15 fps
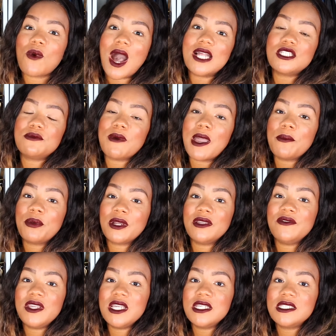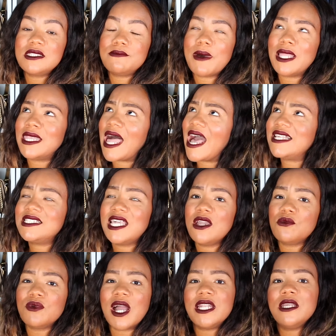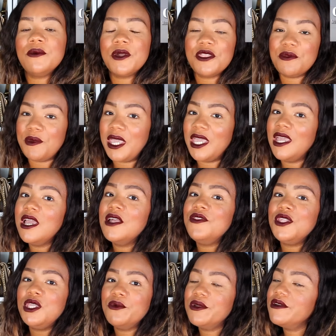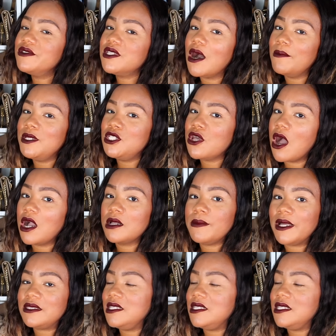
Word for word: watched my previous, my last Get Ready With Me, then you would have saw me talk about